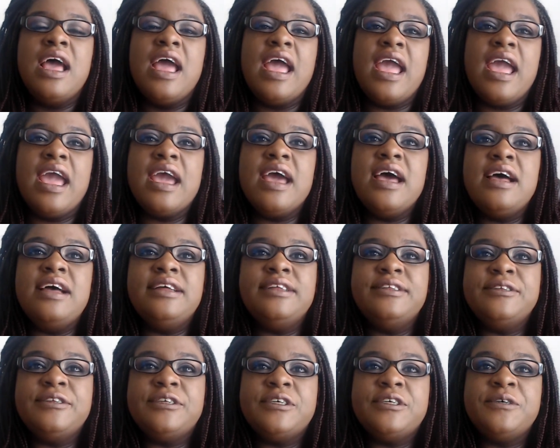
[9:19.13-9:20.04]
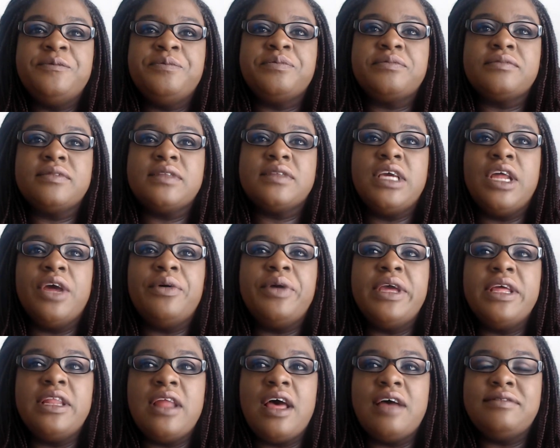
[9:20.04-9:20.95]
And,
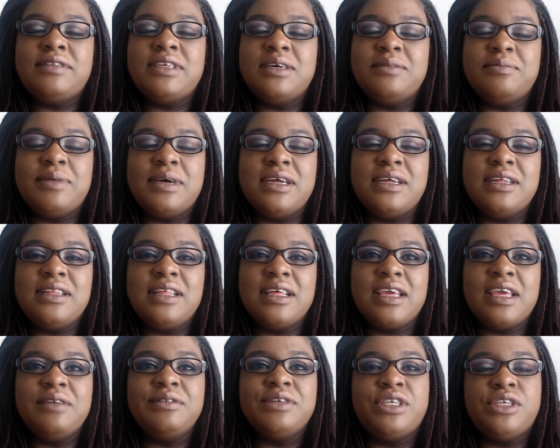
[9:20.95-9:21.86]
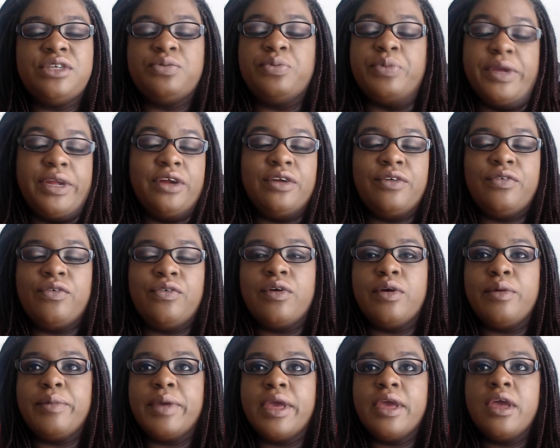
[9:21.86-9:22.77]
he loved it, but like, it was just weird
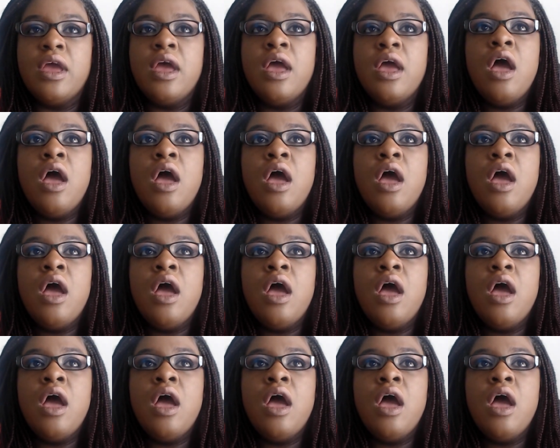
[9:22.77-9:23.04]
for me.